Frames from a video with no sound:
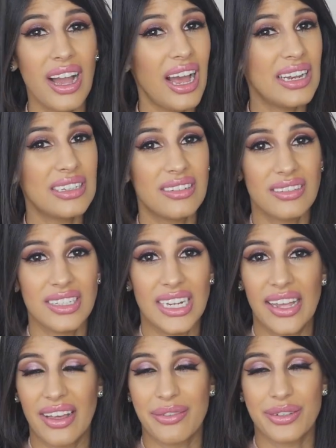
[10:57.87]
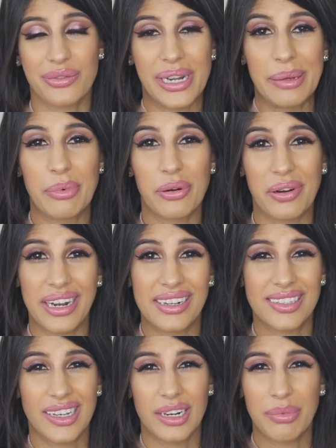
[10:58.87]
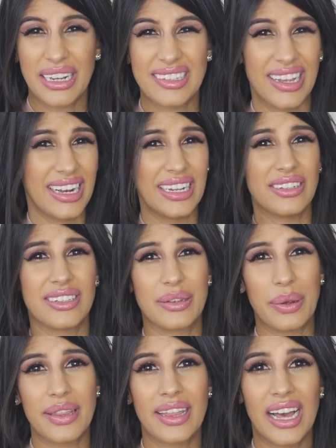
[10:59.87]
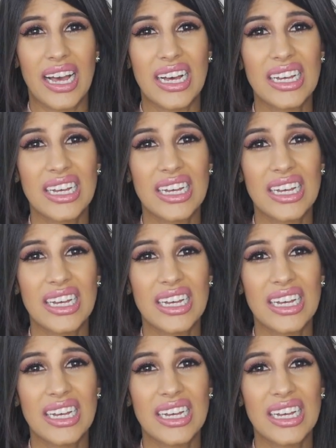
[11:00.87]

And yeah, that was really boring, so I basically just quit that.